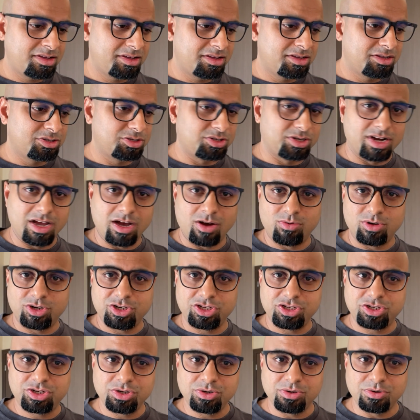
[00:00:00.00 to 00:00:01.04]
So now what
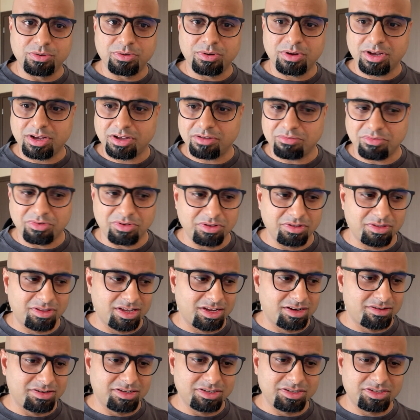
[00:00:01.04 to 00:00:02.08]
do?
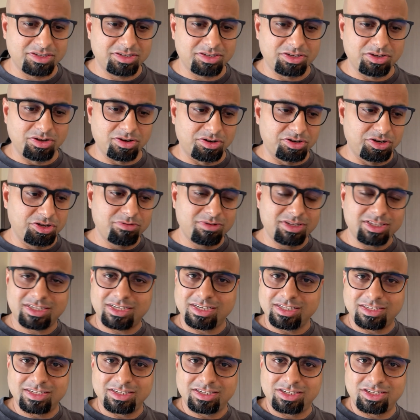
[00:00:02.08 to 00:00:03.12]
Your new
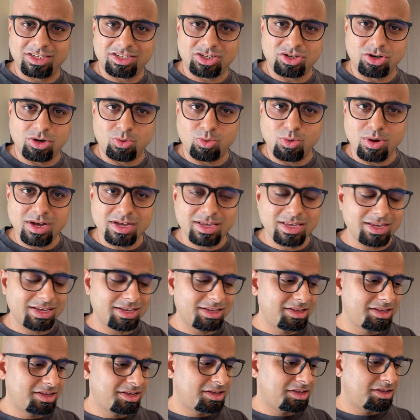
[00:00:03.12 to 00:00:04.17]
instance is just not
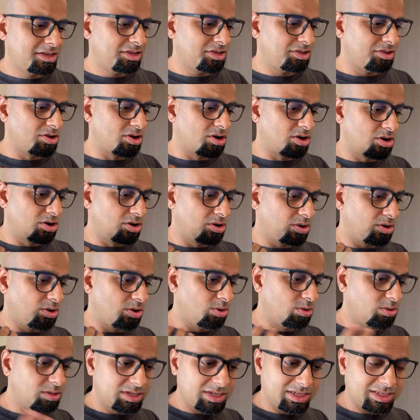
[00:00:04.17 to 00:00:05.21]
working. Your
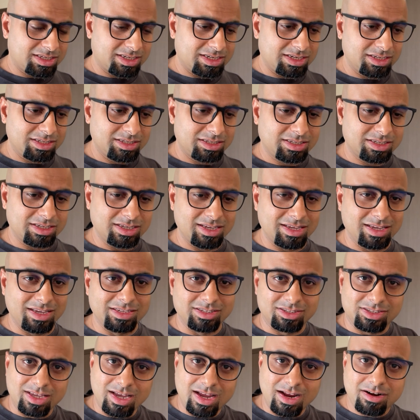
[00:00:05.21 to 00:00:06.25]
old instance
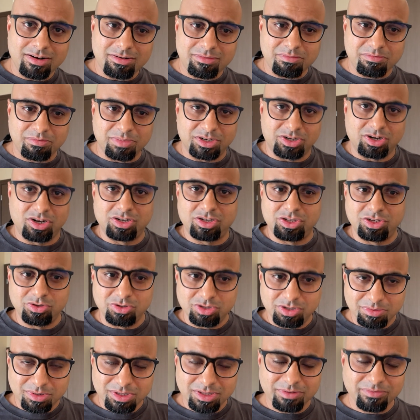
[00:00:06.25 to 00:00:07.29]
is there, but not
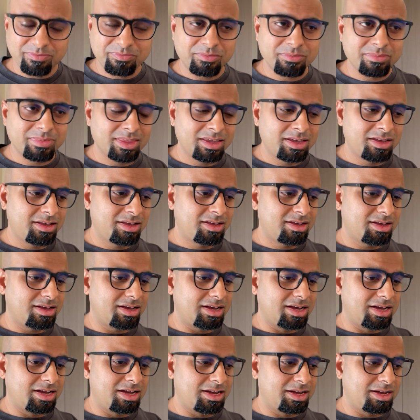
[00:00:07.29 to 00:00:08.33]
usable.
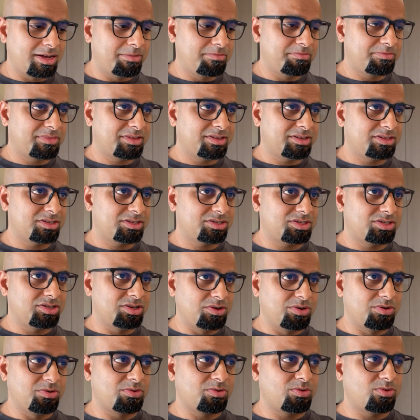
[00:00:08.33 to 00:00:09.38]

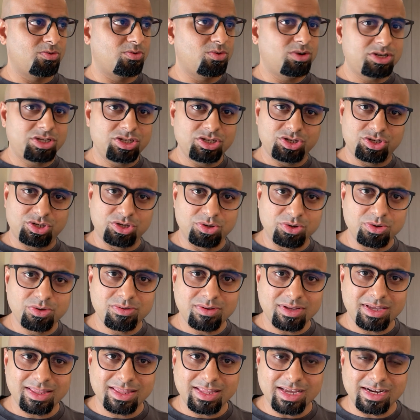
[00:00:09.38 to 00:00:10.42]
So what you do
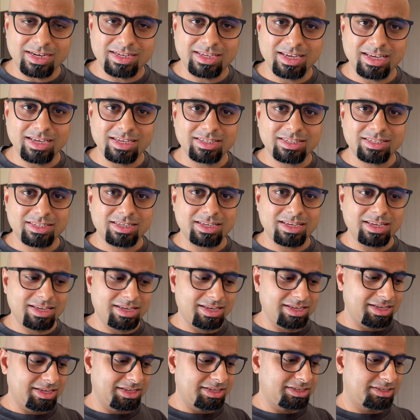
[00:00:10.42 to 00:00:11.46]
in that case
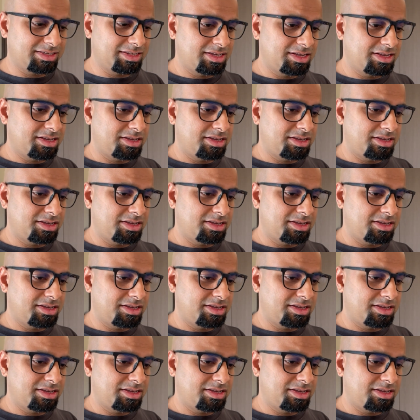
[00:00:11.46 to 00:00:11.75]
is